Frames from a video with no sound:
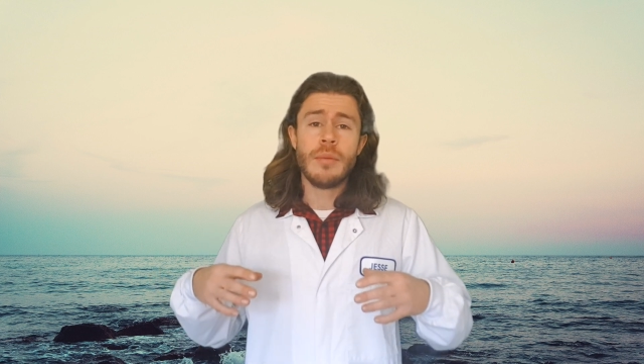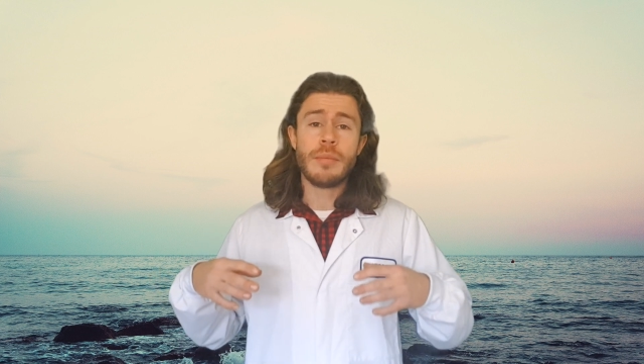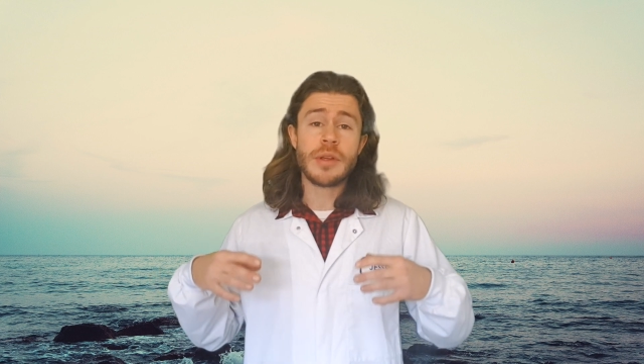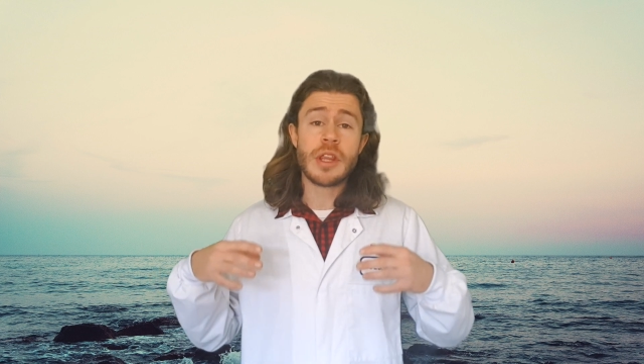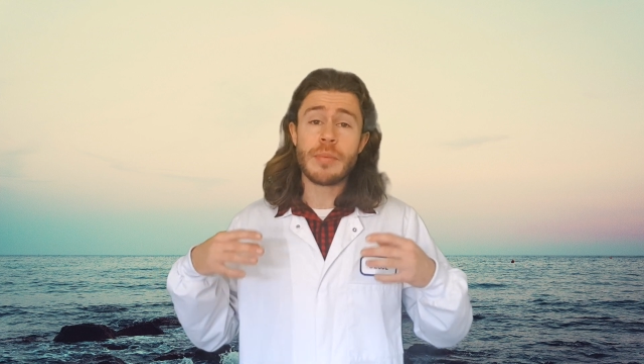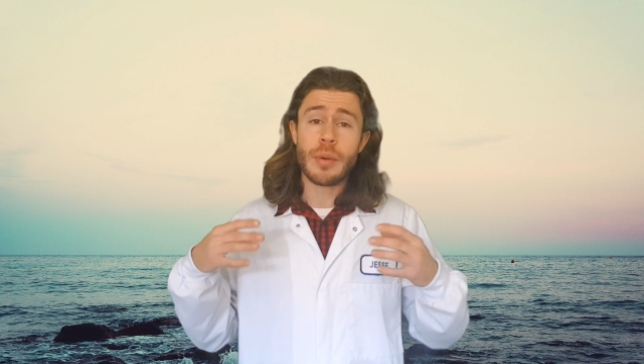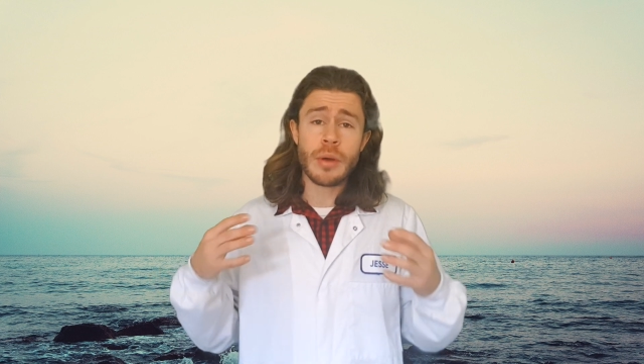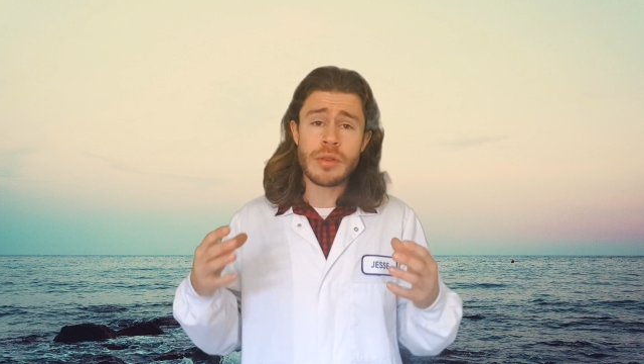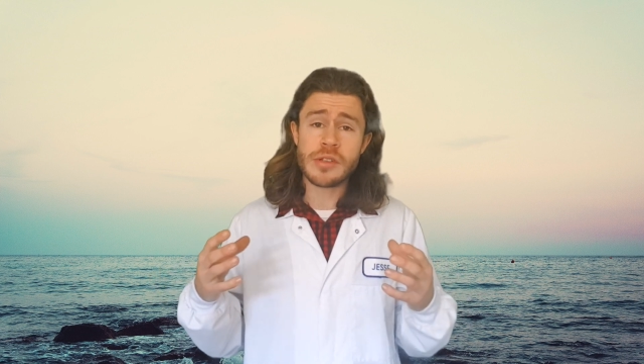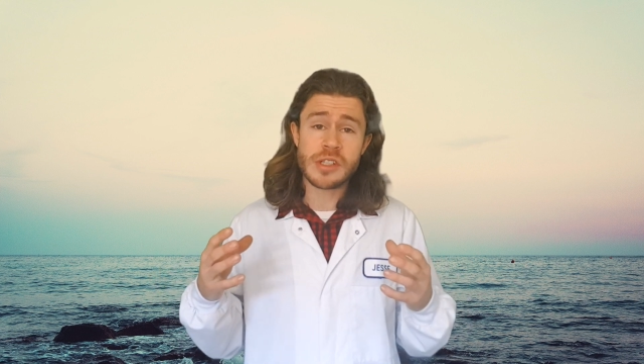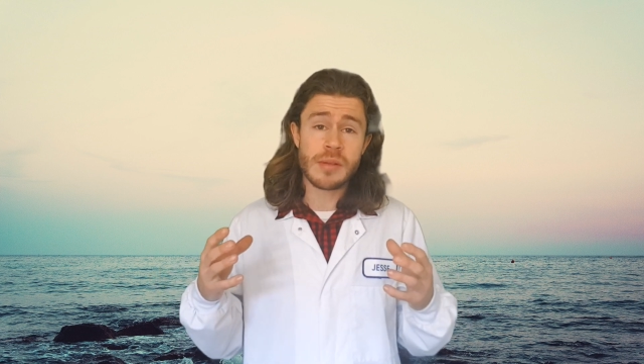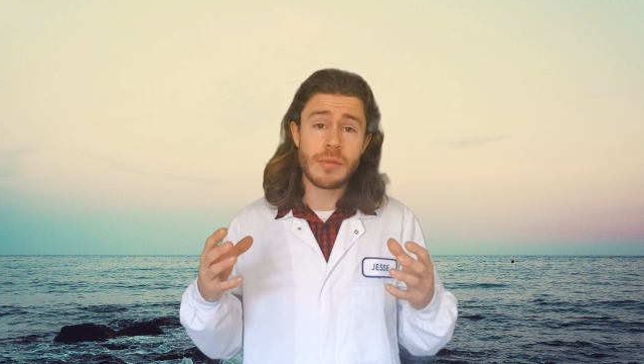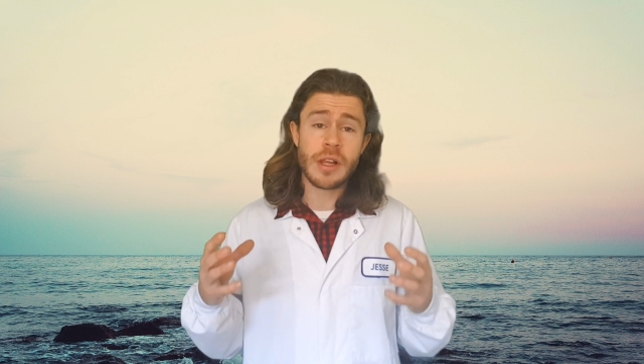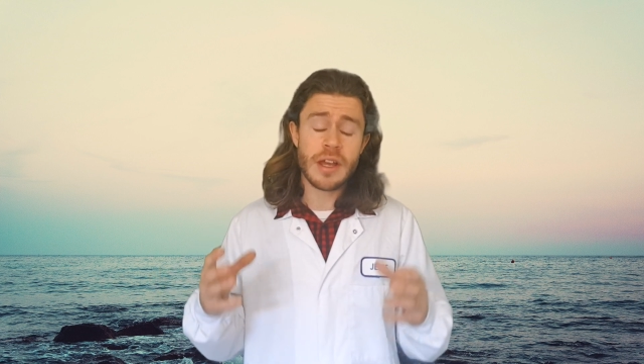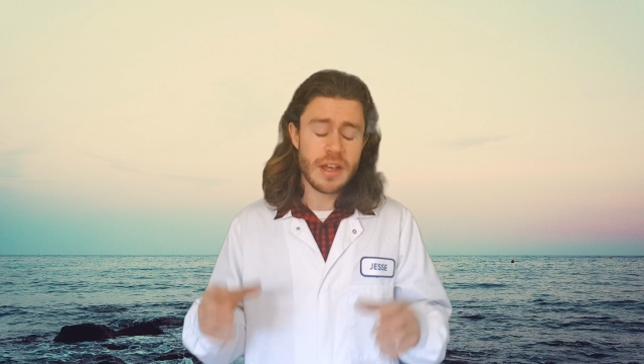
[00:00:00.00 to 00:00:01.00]
but they're both
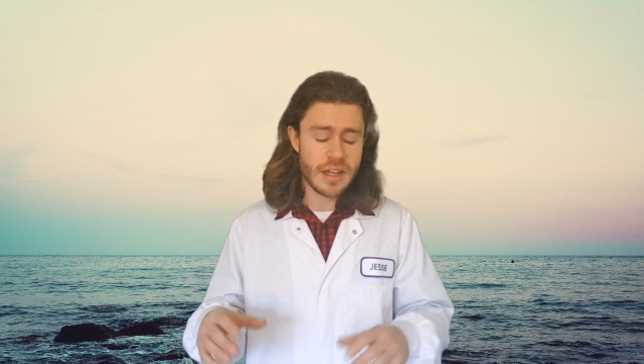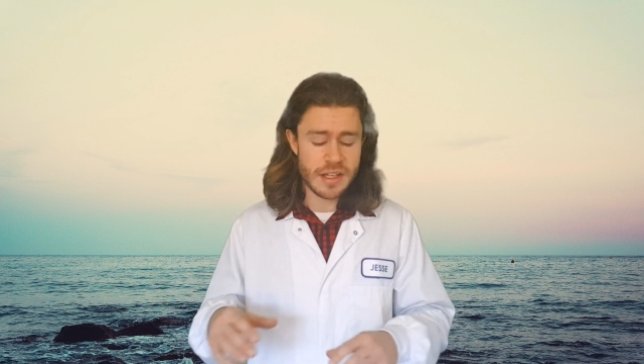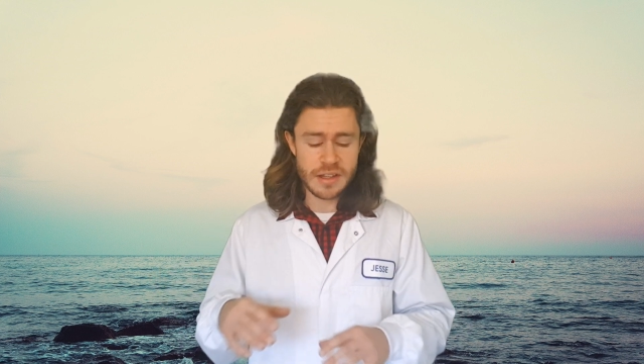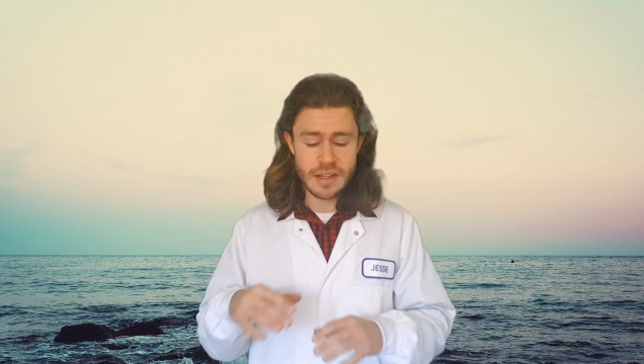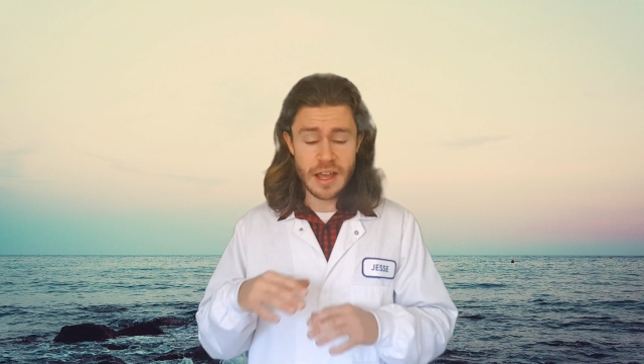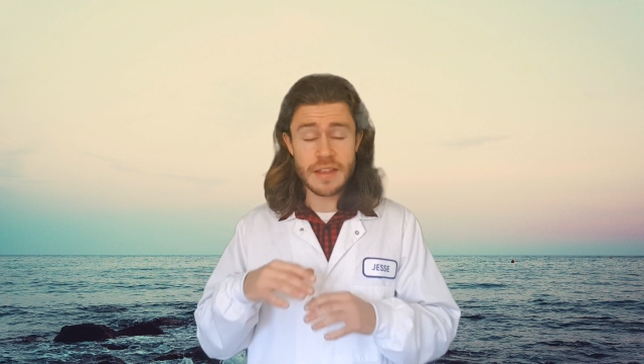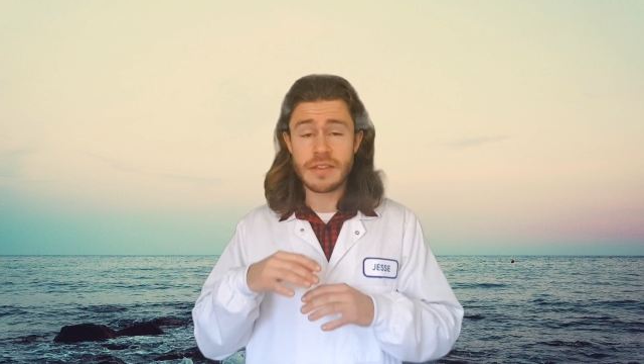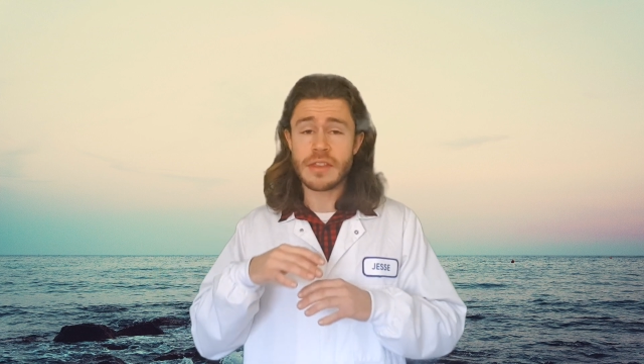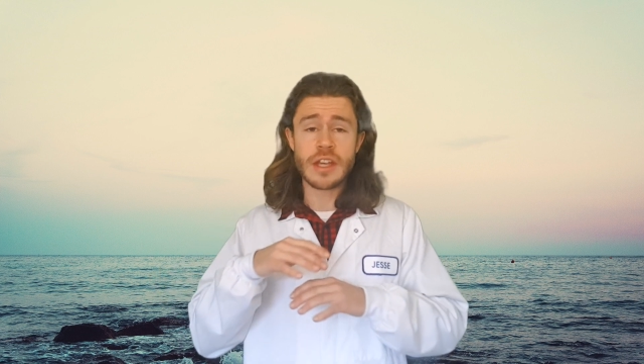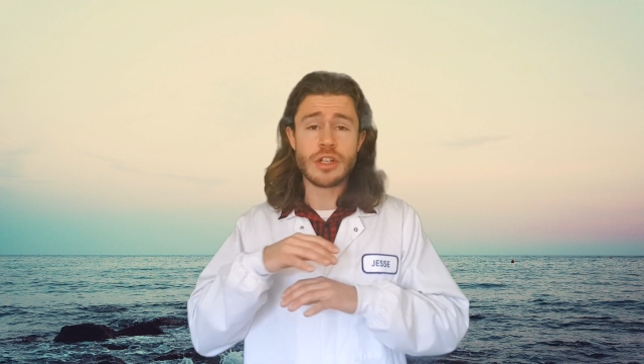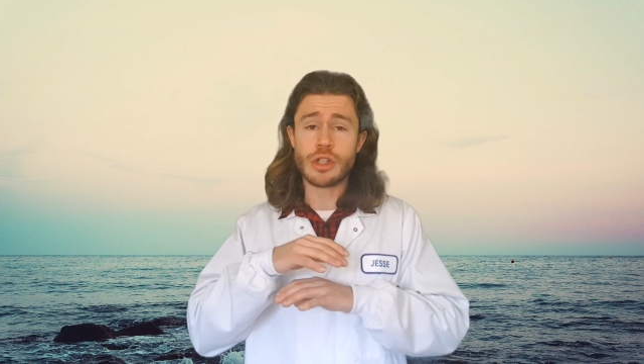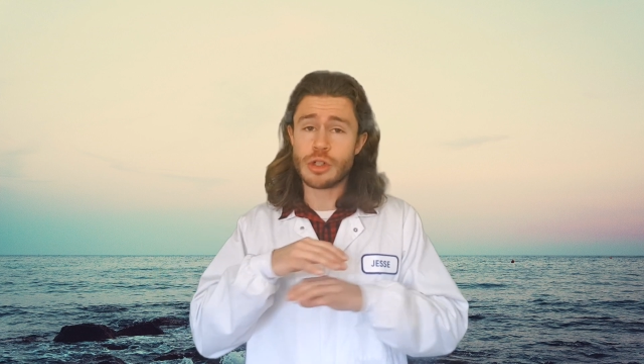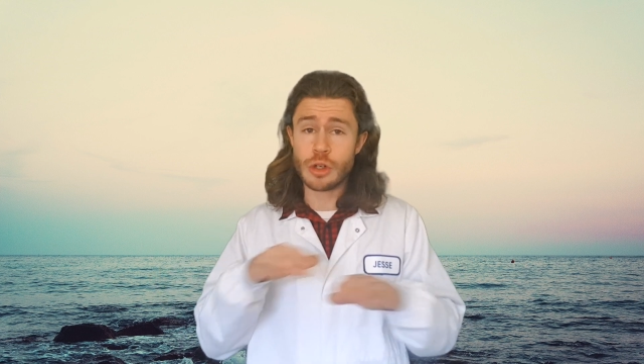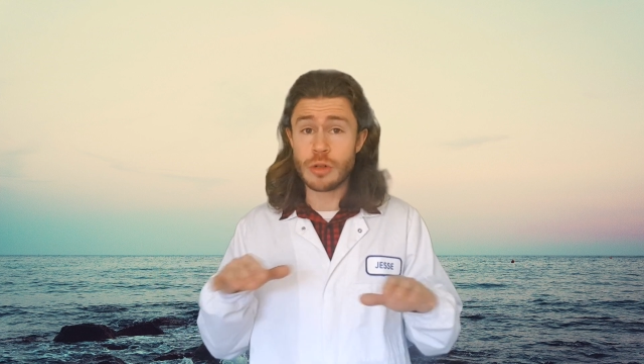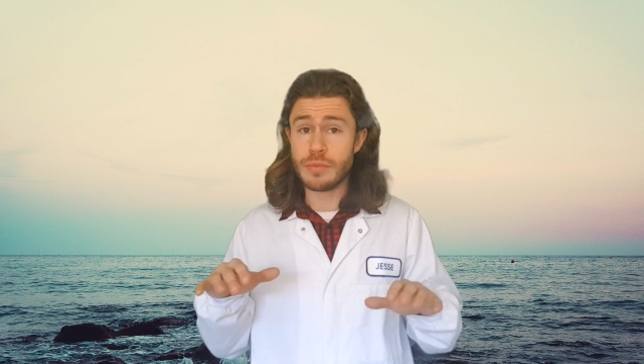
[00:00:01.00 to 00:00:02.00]
similar in that they
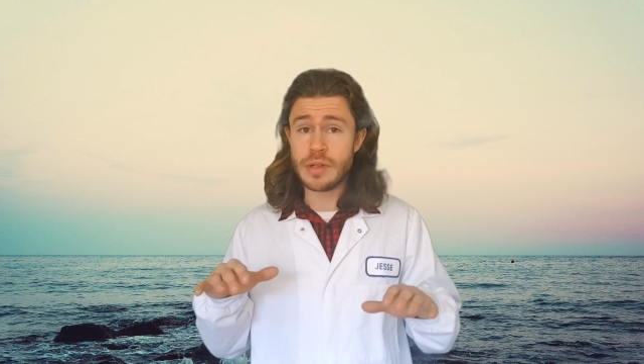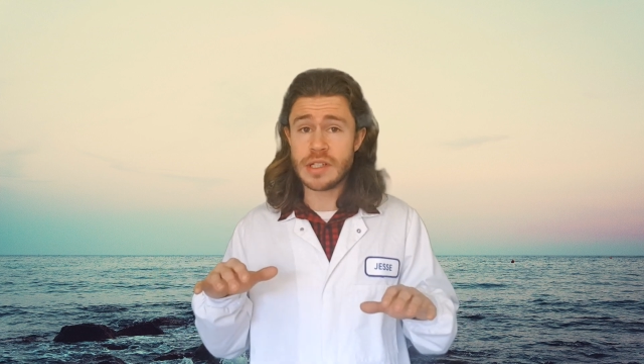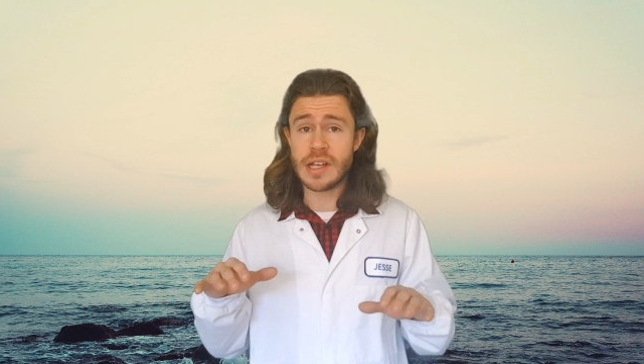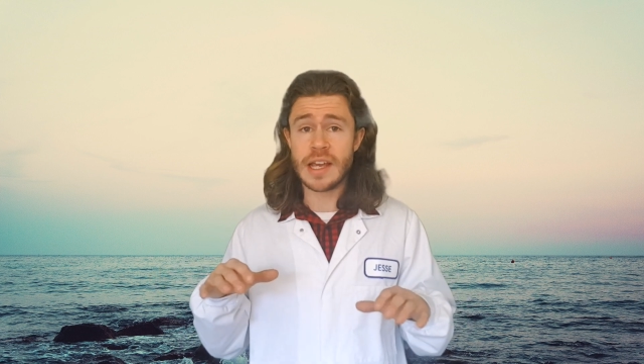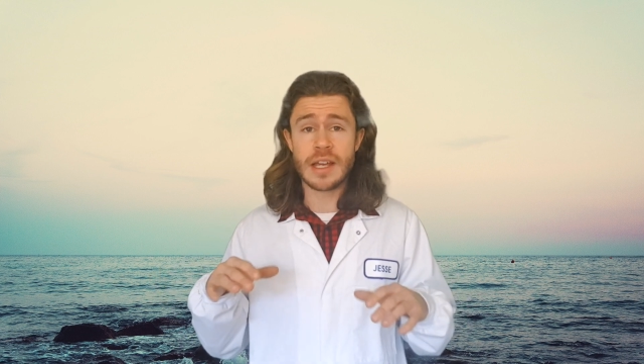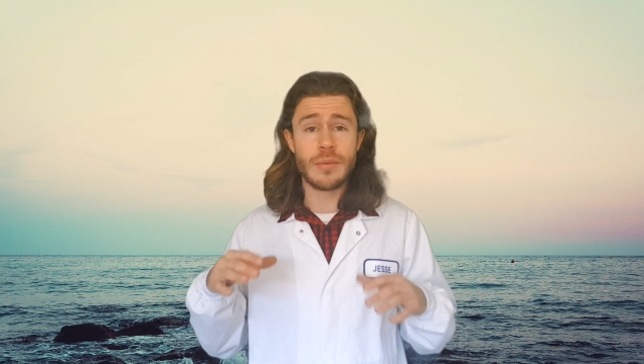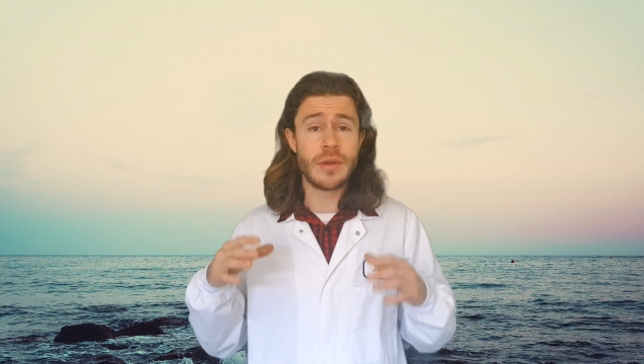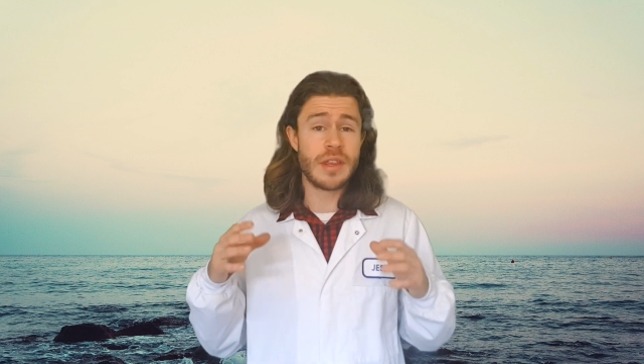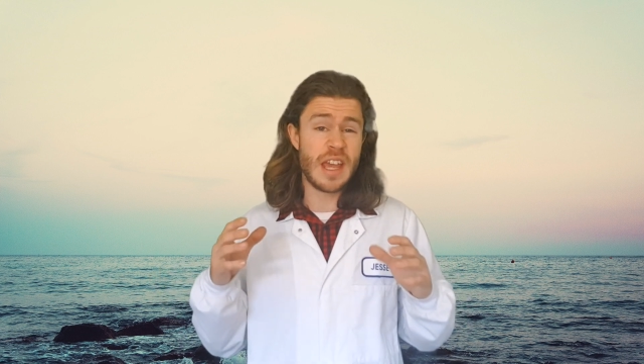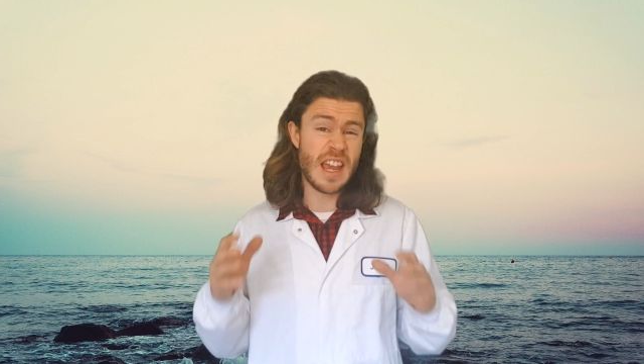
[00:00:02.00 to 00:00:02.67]
shouldn't be taken with